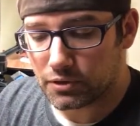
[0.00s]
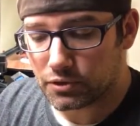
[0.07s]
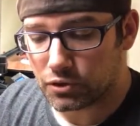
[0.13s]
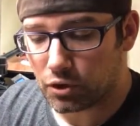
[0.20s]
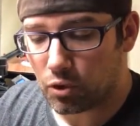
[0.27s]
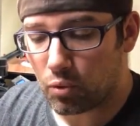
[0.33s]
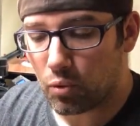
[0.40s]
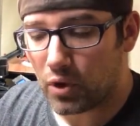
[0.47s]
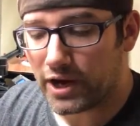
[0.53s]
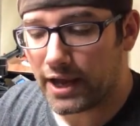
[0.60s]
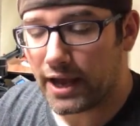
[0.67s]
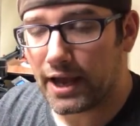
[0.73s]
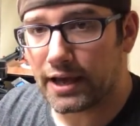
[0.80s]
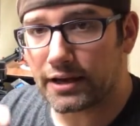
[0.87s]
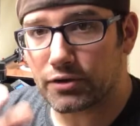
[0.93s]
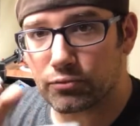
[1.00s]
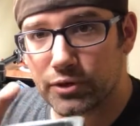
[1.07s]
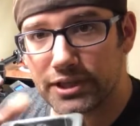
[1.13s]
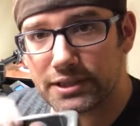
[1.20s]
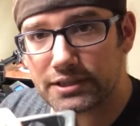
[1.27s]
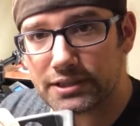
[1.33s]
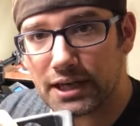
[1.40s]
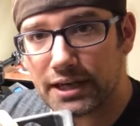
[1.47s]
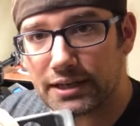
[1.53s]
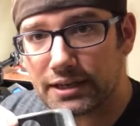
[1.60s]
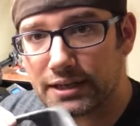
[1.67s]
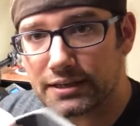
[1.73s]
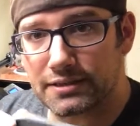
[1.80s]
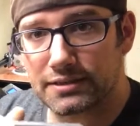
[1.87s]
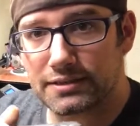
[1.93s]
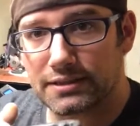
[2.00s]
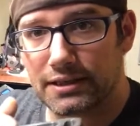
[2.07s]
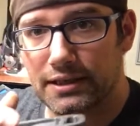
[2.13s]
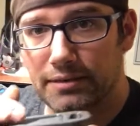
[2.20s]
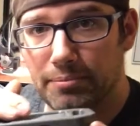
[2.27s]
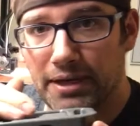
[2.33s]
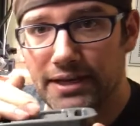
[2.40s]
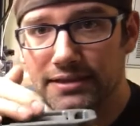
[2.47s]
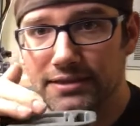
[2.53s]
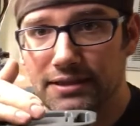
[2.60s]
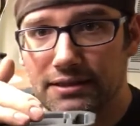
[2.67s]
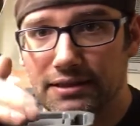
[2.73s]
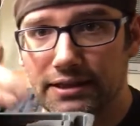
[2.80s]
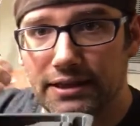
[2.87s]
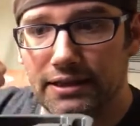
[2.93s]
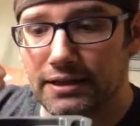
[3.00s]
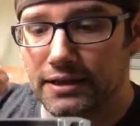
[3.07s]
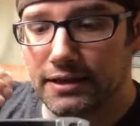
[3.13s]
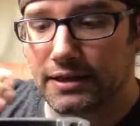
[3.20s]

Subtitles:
So went ahead and redesigned this, and basically,